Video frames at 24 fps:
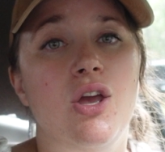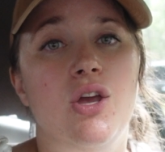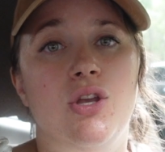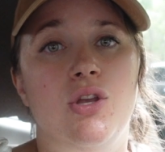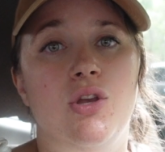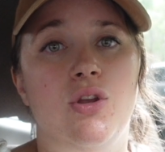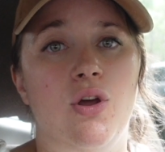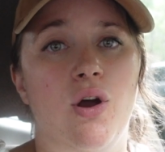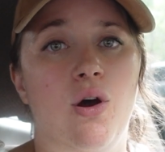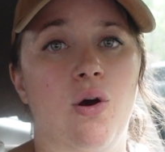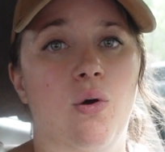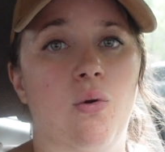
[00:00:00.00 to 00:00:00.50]

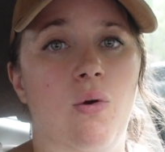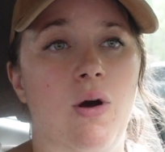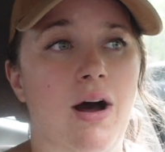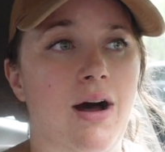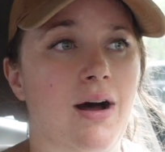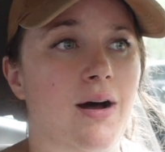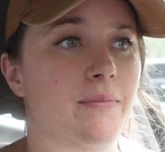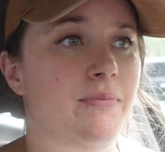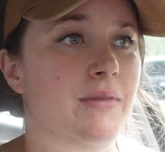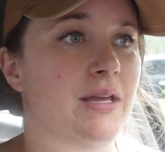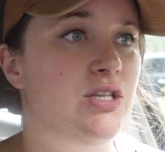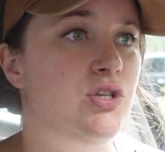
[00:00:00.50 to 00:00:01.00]

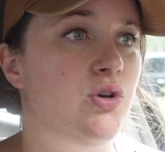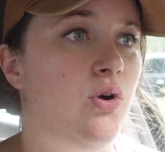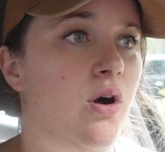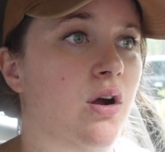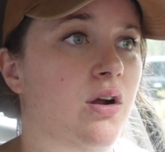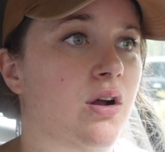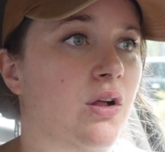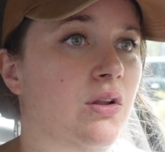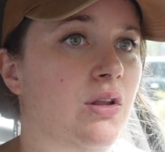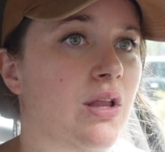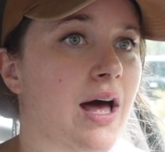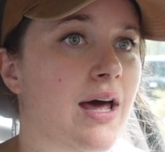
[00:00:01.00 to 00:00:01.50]
they
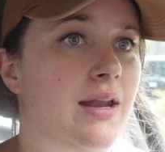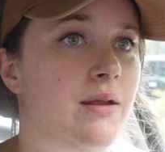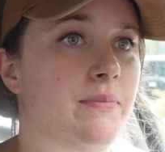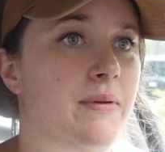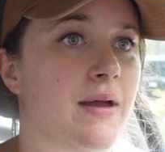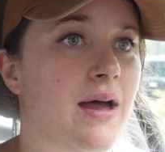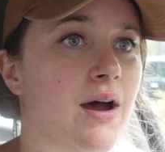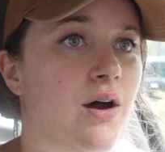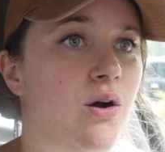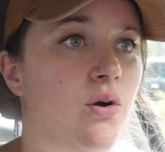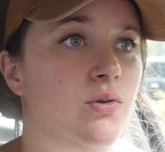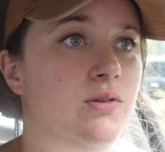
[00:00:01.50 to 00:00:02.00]
talk a lot
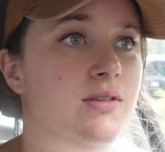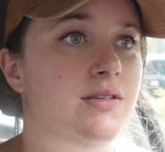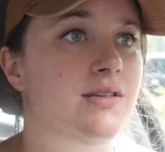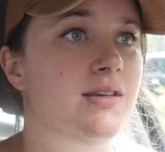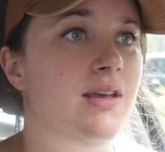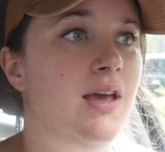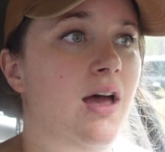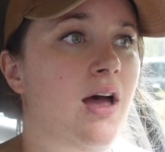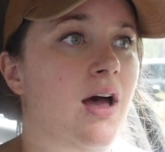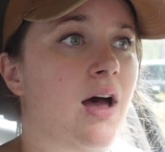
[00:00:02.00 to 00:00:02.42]
about